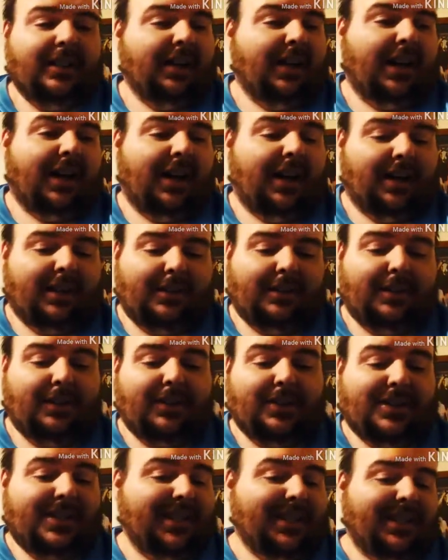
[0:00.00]
You
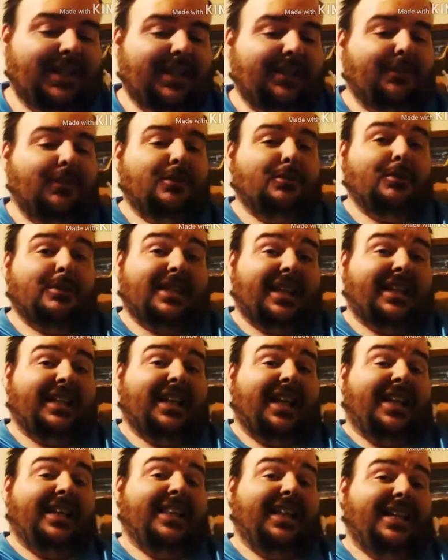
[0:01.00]
can see the difference, which I
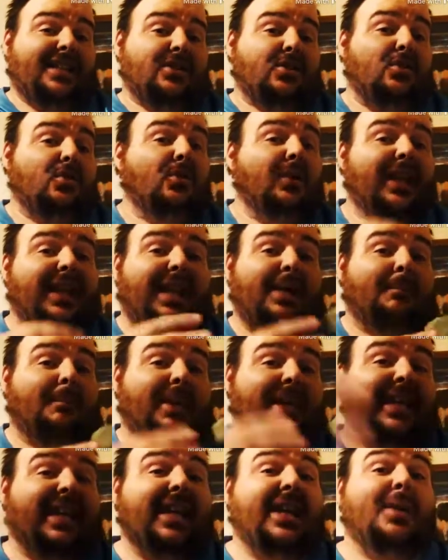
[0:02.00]
think that's cool. They didn't
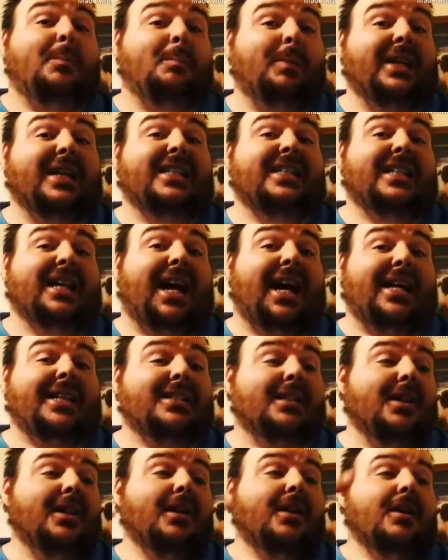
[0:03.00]
make it a big
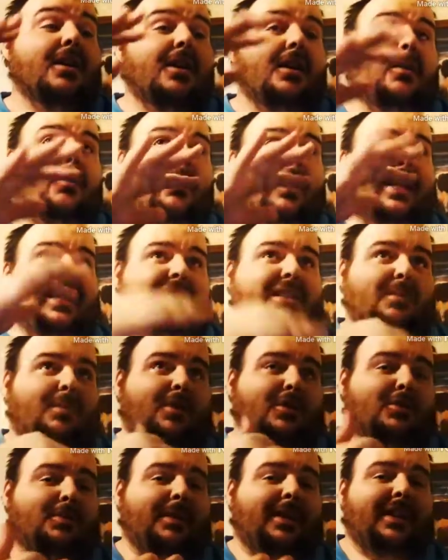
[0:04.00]
size when he's
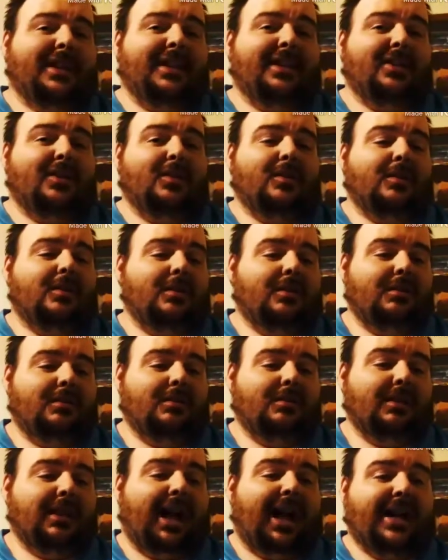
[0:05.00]
supposed to be a little
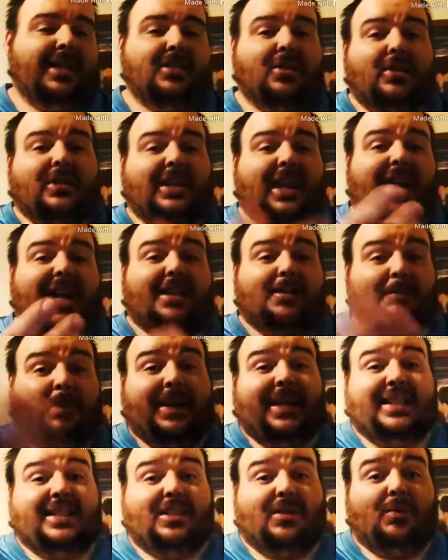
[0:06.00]
guy. So he's not as
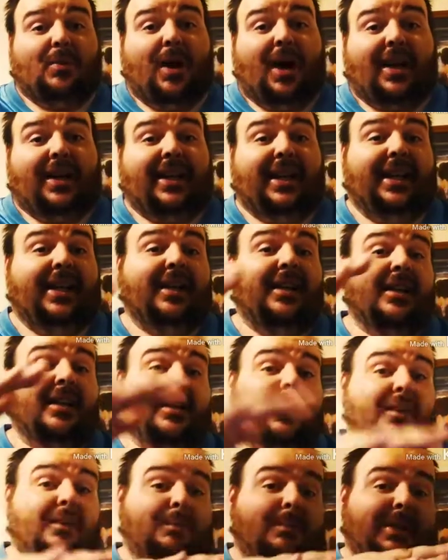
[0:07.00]
big as the Rocket
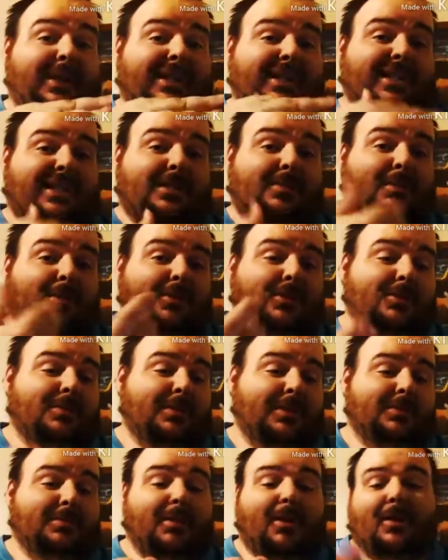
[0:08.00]
because he's supposed to
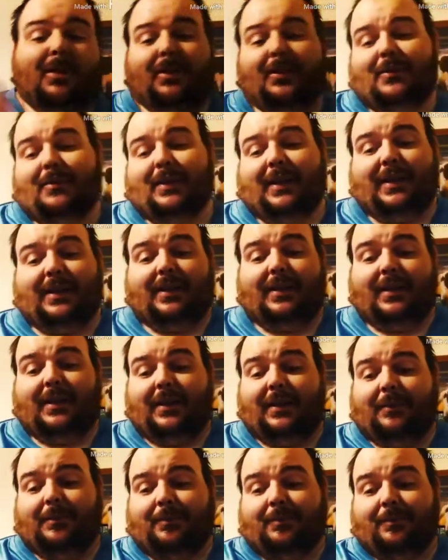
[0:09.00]
be smaller, but
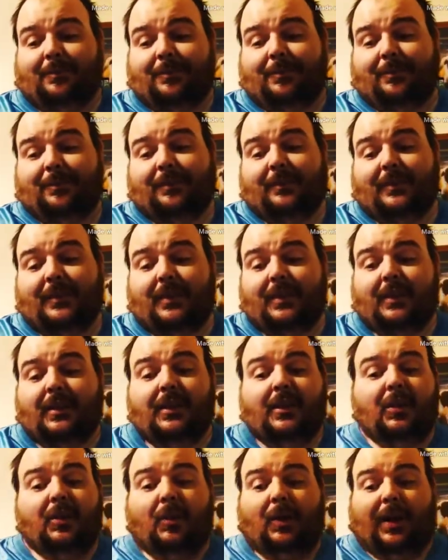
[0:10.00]

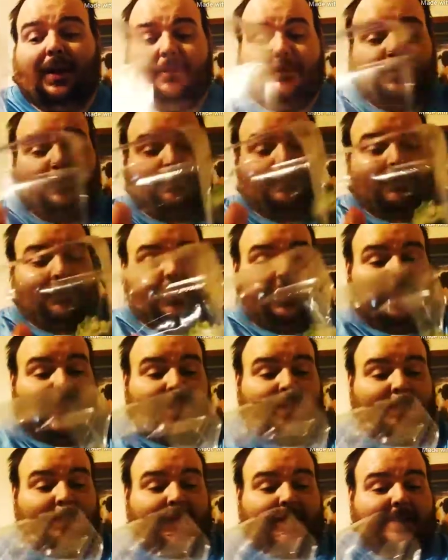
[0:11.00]
whatever.
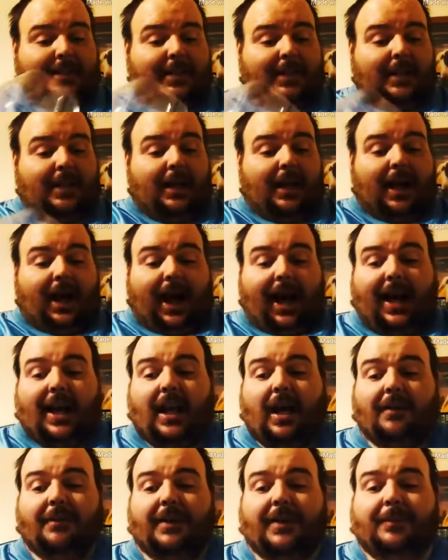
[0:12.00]
Anyways, I
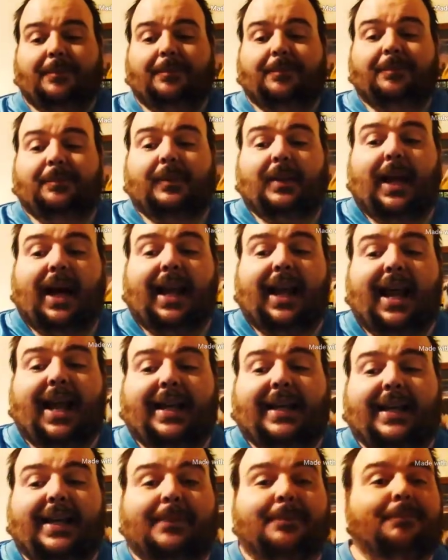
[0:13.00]
love it. I
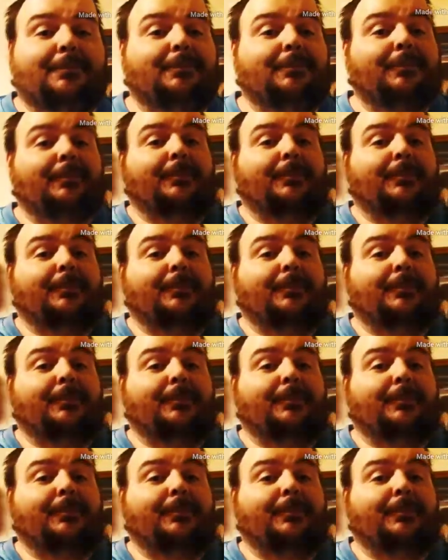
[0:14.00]
like it.